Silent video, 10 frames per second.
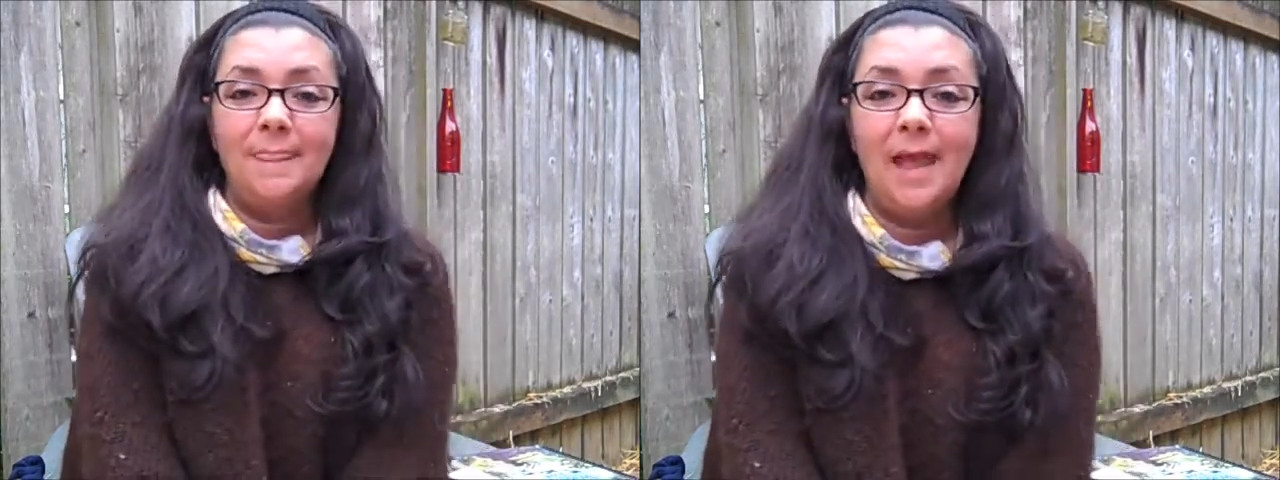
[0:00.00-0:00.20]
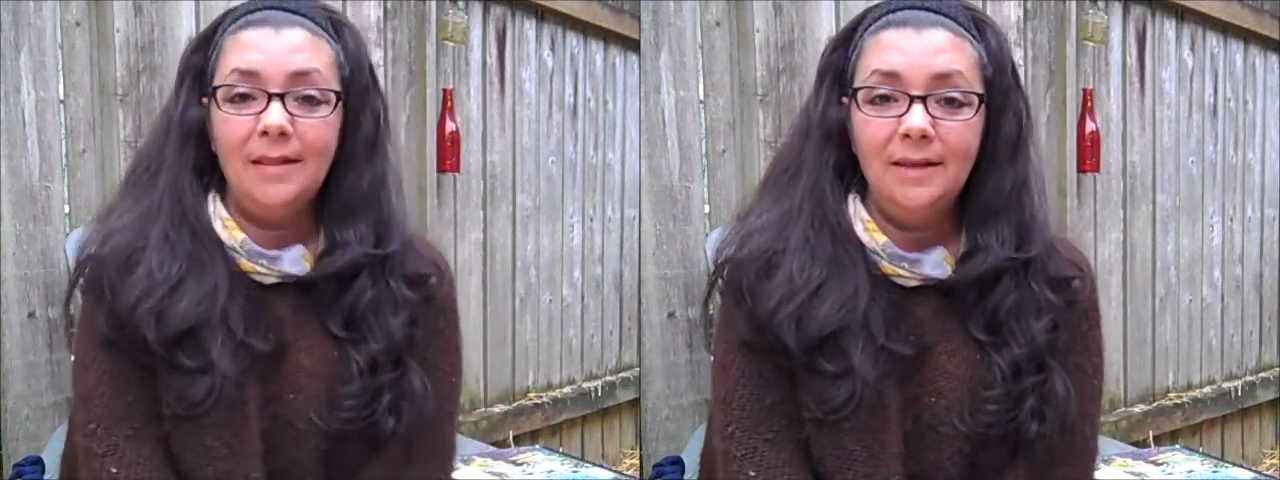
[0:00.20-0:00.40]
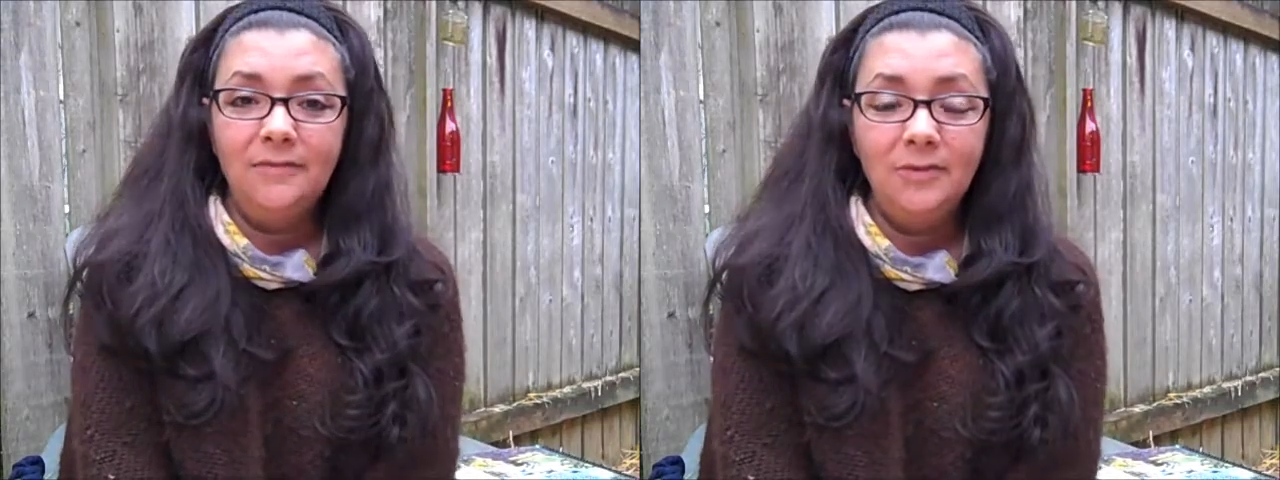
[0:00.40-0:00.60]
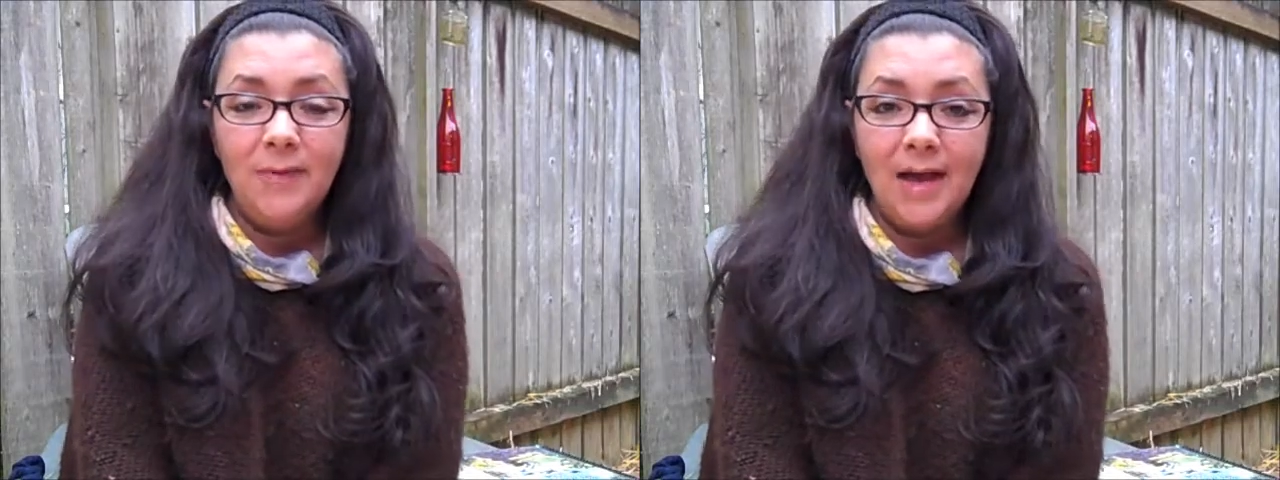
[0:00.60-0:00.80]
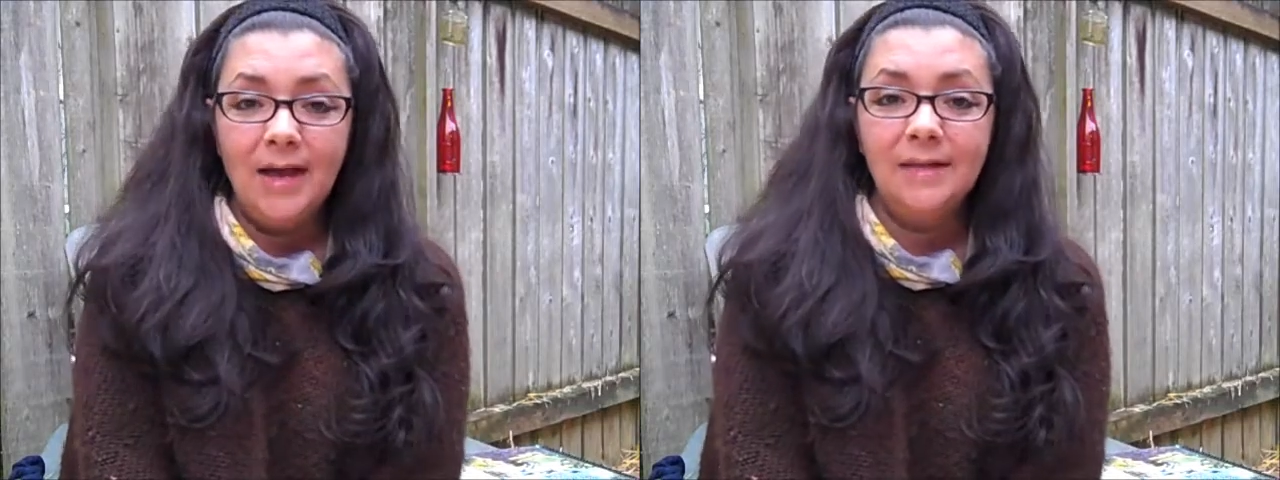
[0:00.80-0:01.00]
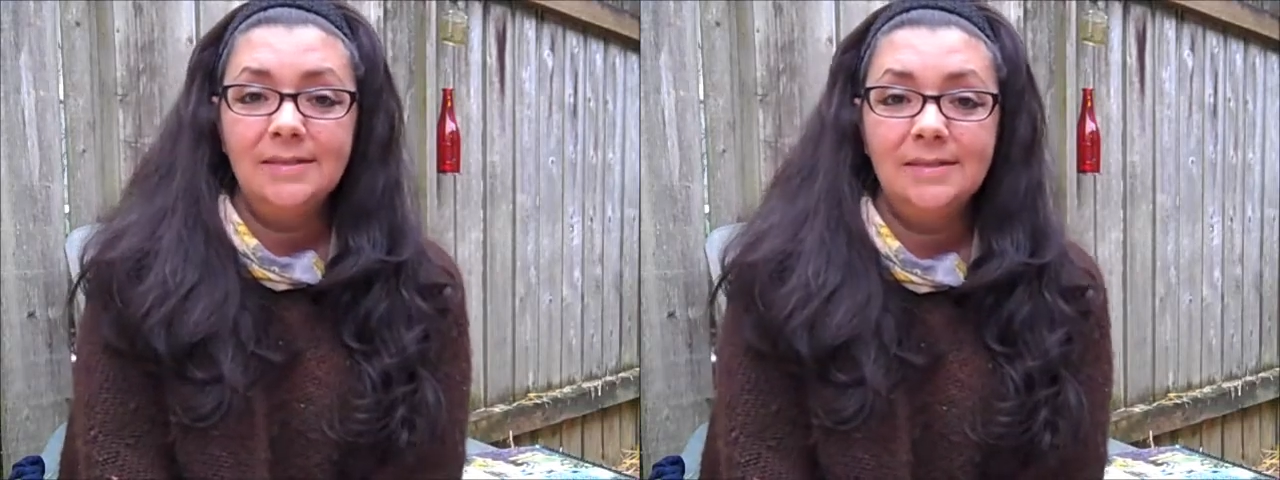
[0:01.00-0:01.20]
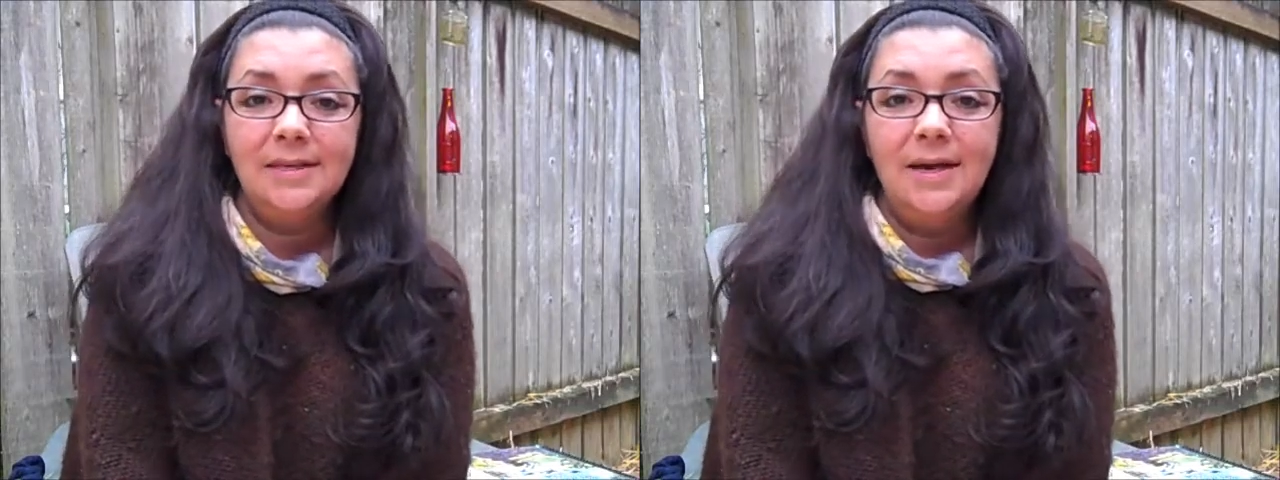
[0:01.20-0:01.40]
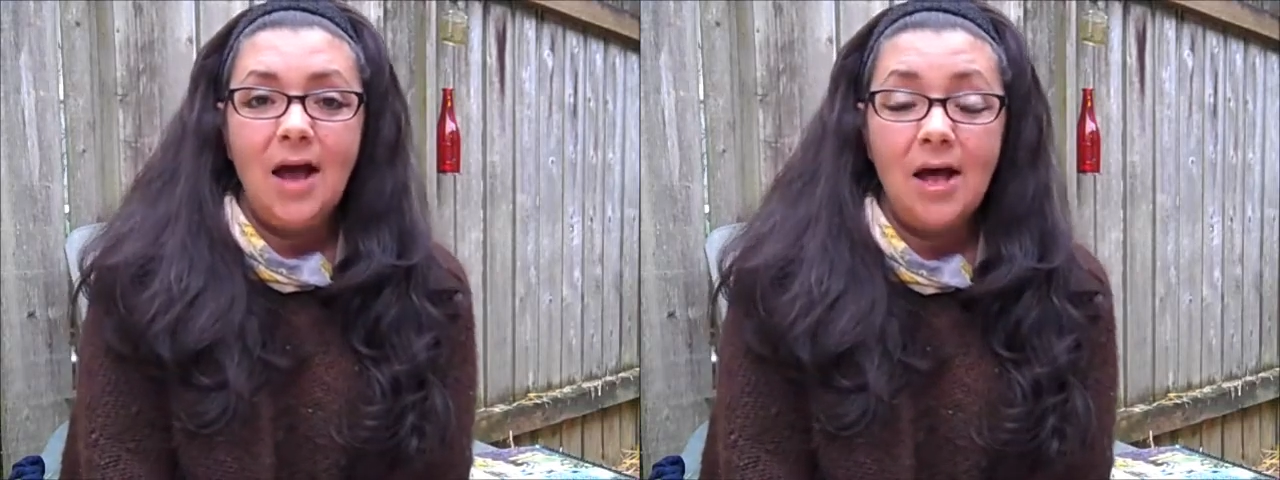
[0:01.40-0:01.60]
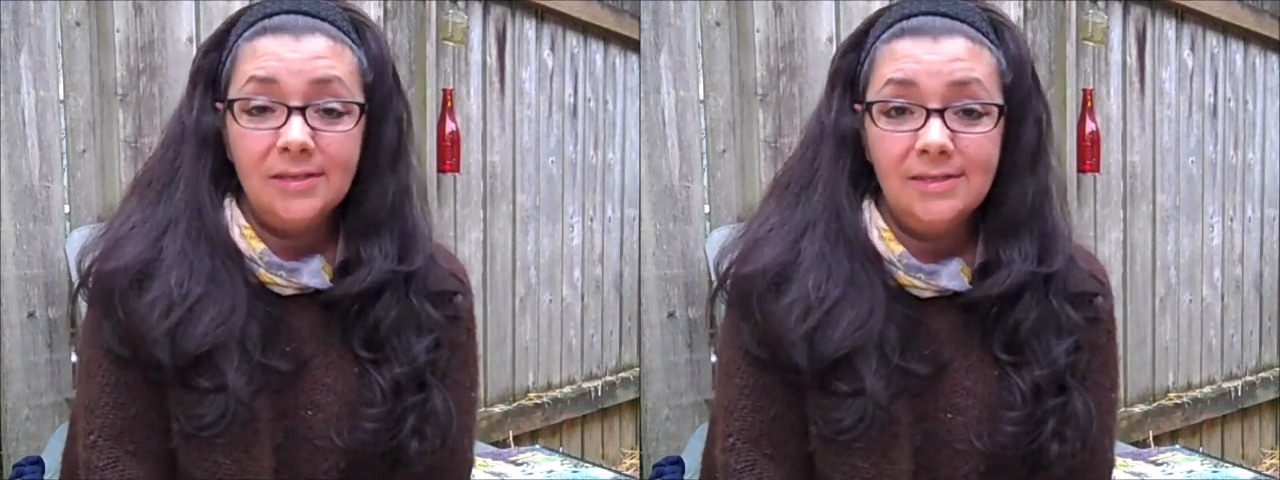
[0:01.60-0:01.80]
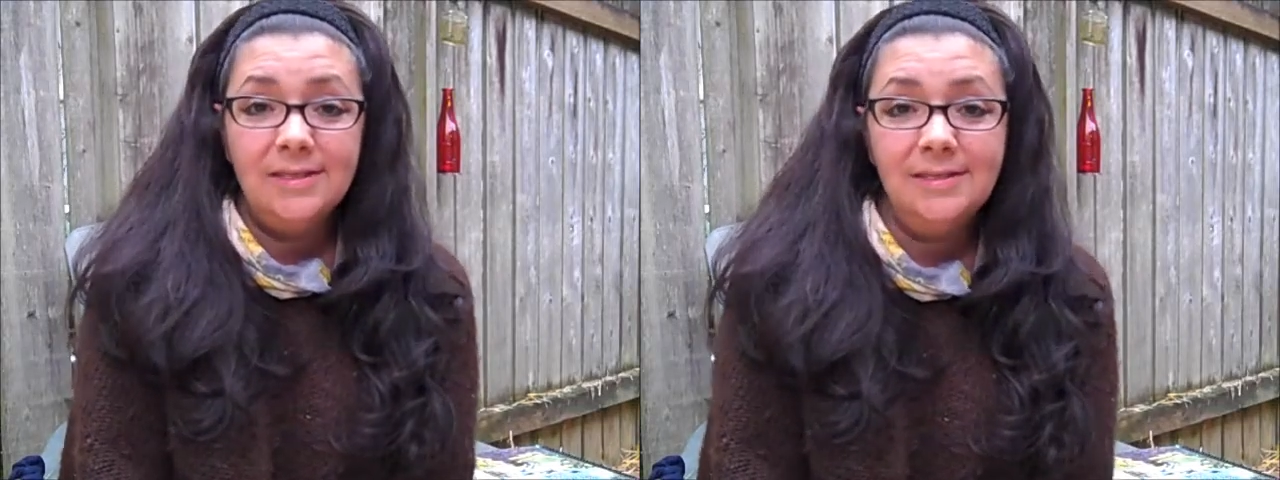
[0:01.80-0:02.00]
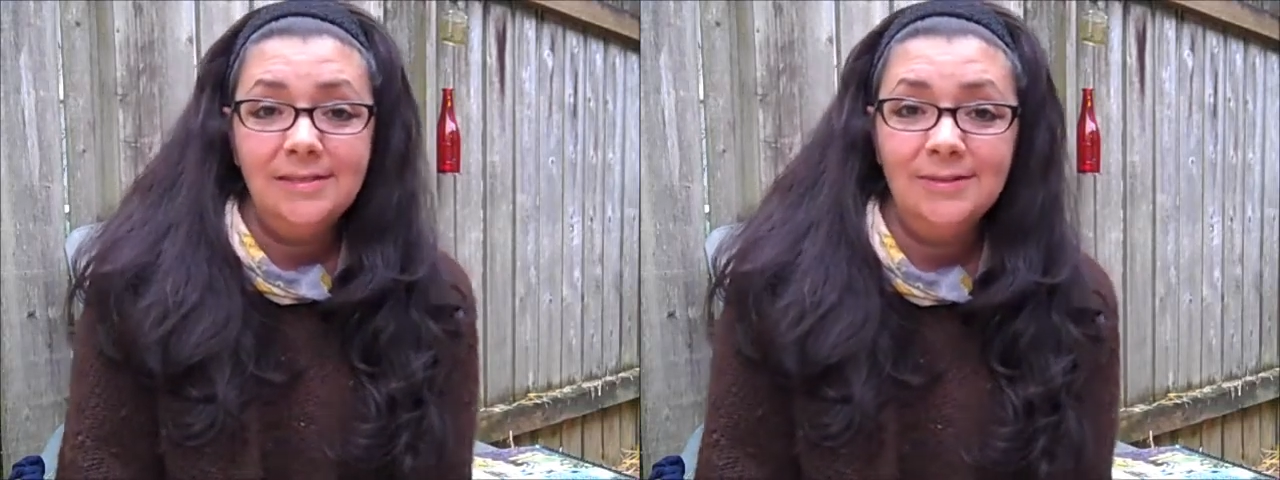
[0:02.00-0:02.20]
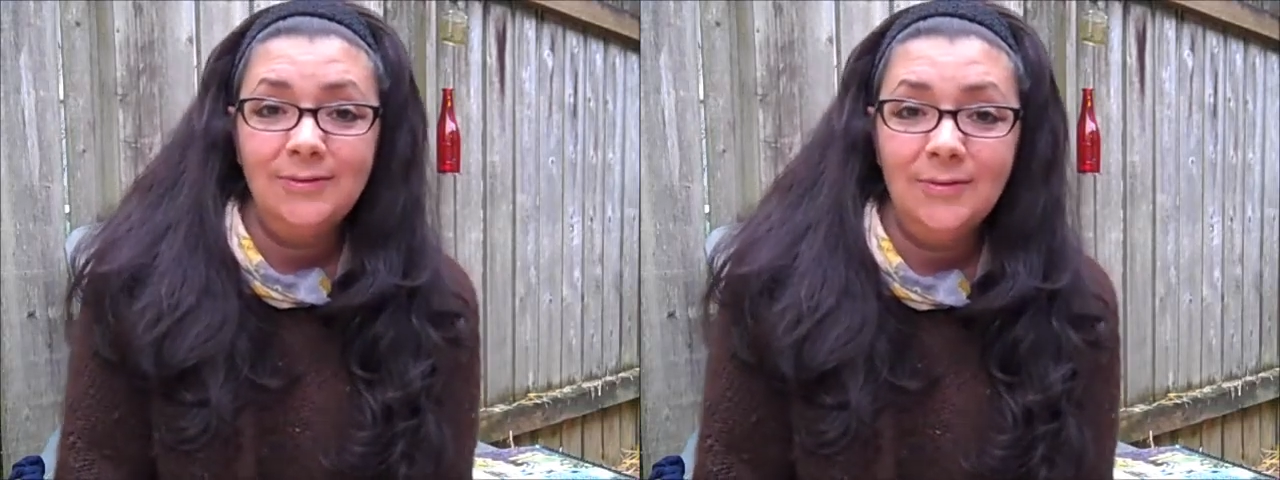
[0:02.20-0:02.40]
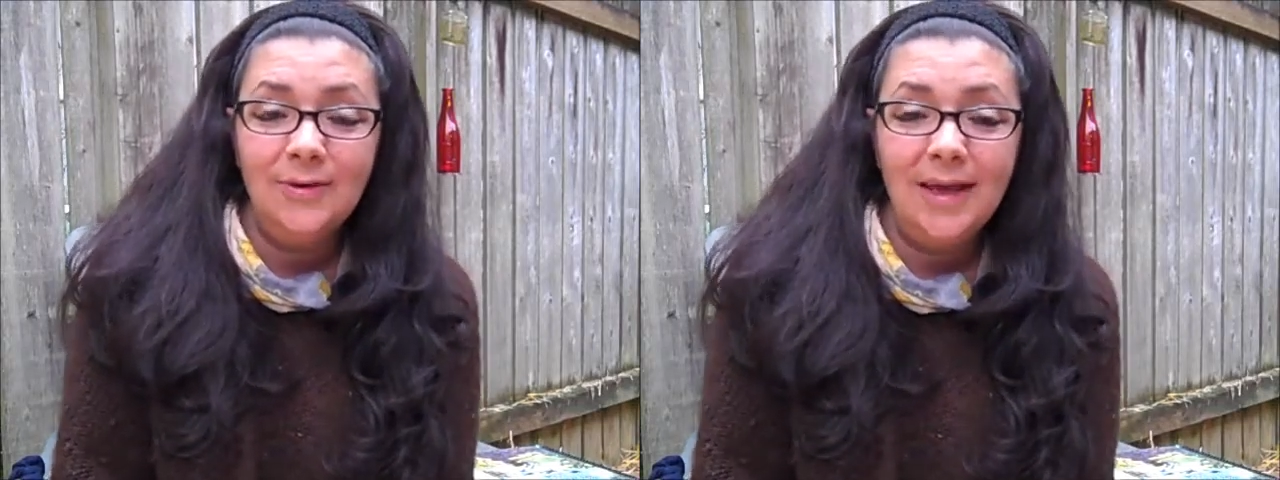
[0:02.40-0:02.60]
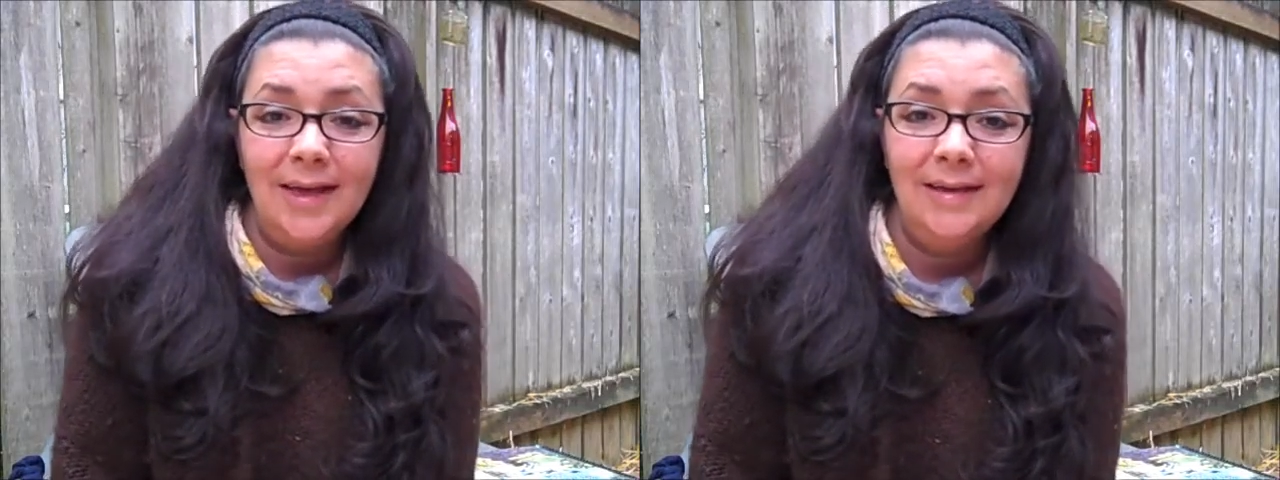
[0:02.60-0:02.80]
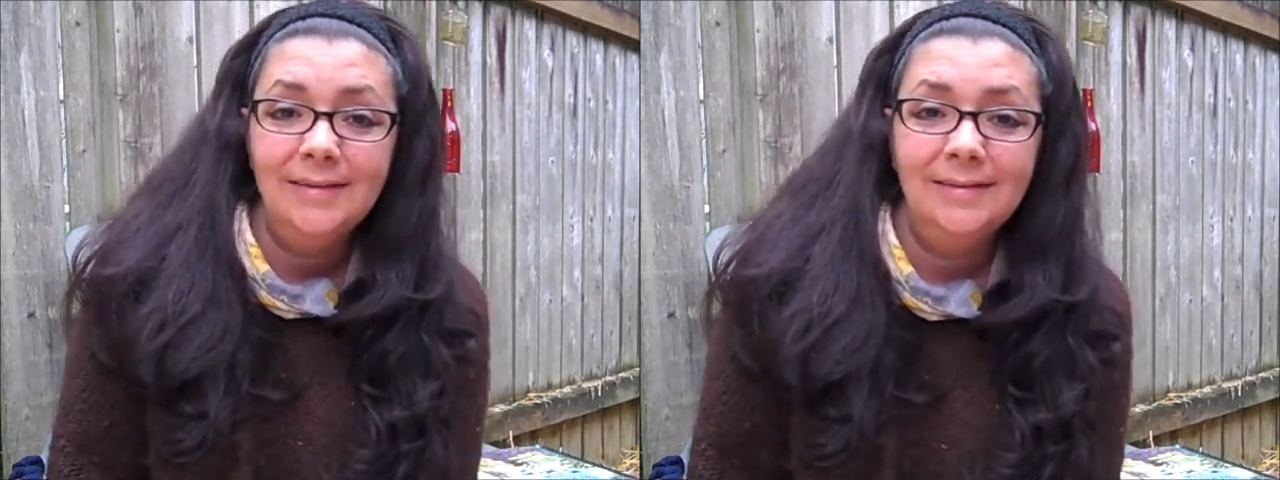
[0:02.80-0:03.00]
I love you, Max. I'll see you soon, okay?